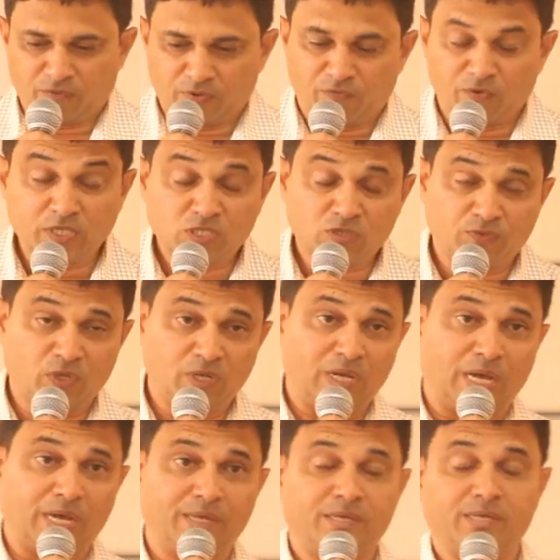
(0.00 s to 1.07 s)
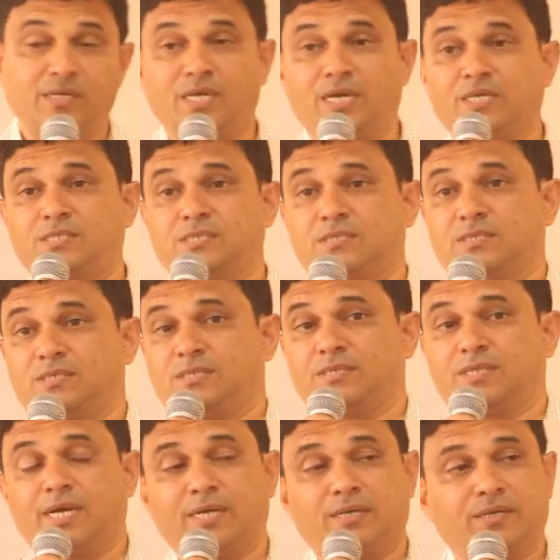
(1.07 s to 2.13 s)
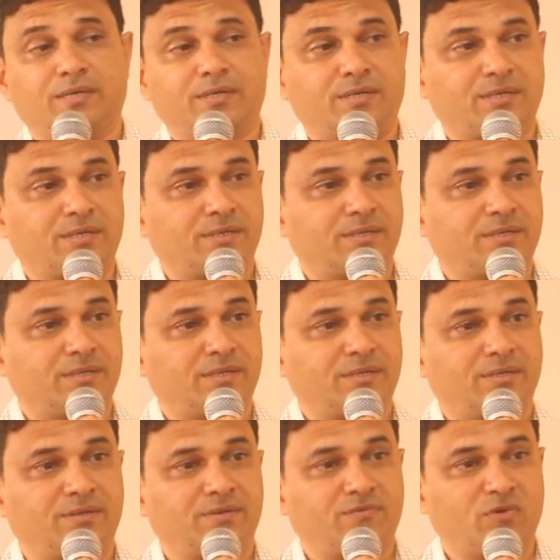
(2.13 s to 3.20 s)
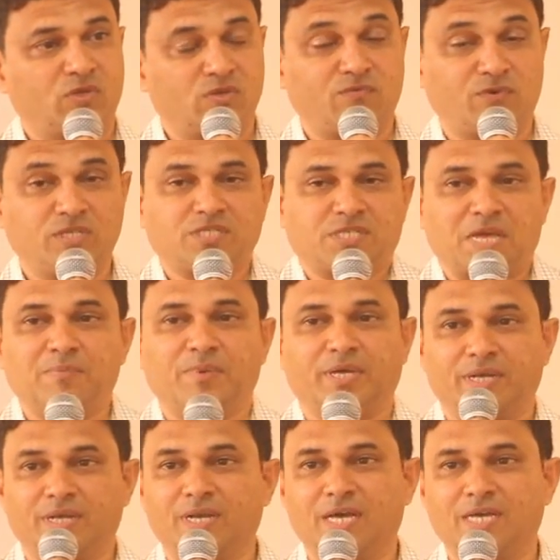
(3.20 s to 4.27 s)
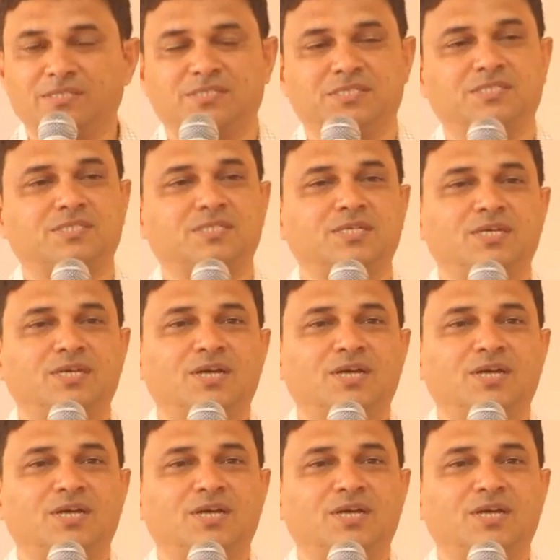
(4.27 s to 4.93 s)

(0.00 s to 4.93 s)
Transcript: First of all, I realized that for the first time I realized this,